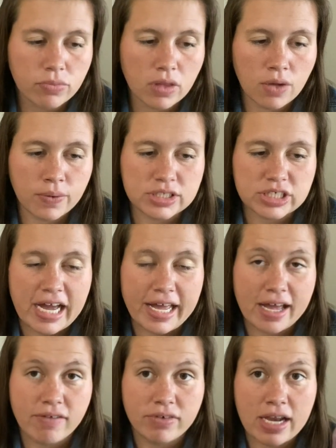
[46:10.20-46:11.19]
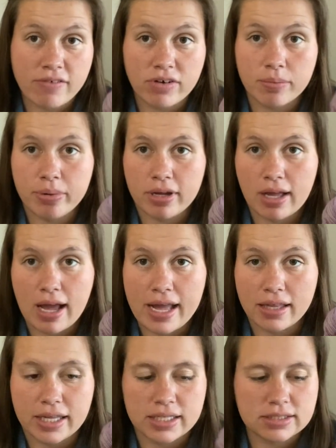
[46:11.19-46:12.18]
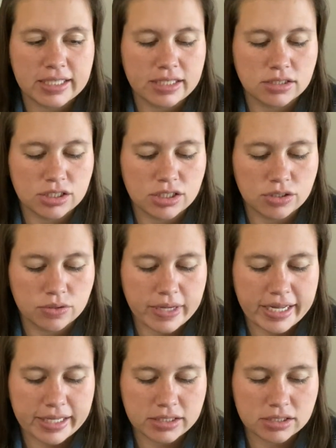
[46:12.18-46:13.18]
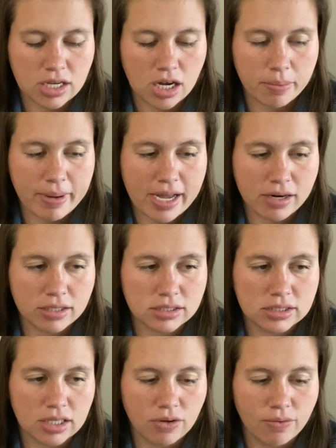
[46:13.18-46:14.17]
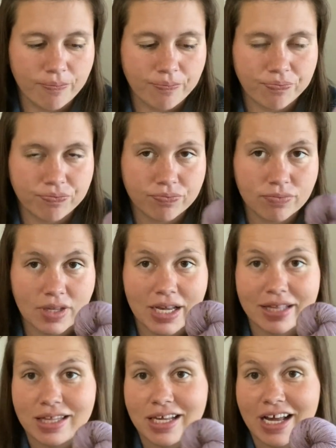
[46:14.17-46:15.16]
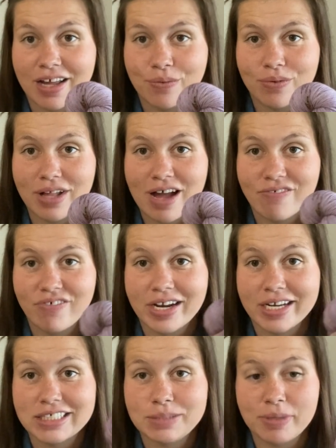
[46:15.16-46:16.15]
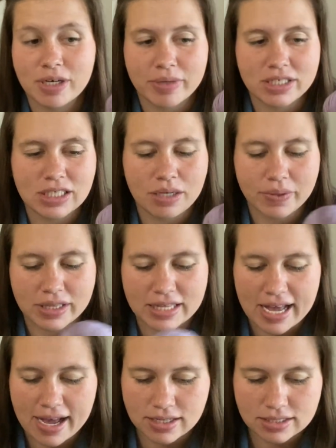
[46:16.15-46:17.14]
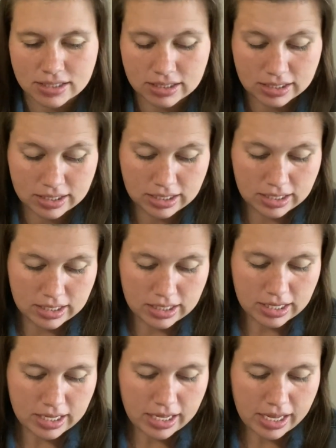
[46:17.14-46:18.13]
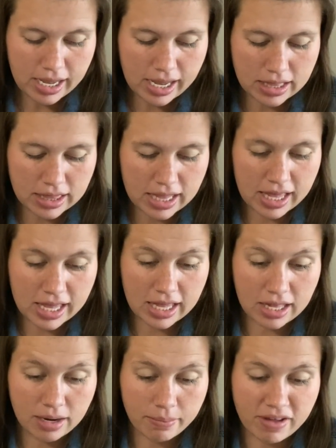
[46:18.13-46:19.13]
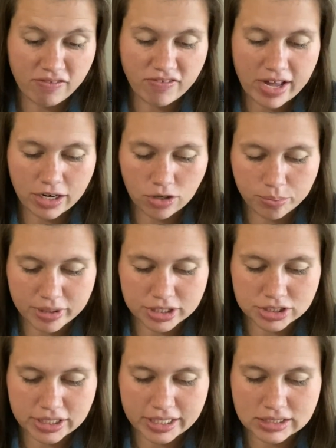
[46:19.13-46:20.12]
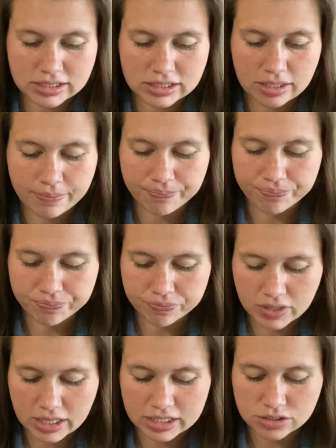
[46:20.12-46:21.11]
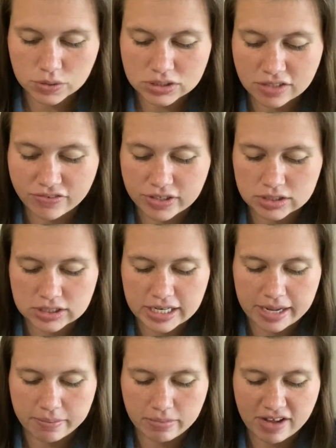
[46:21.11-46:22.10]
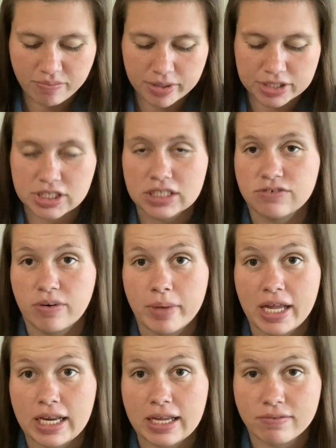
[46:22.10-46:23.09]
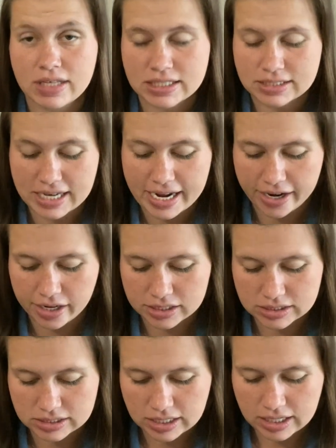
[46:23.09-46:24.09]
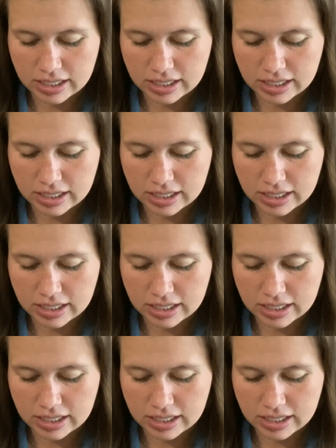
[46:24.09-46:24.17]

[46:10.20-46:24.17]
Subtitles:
which I have never put eyelets into a sock pattern, so I think I will have fun experimenting with that. And then my final purchase, this was the first time I've purchased from any of these dyers,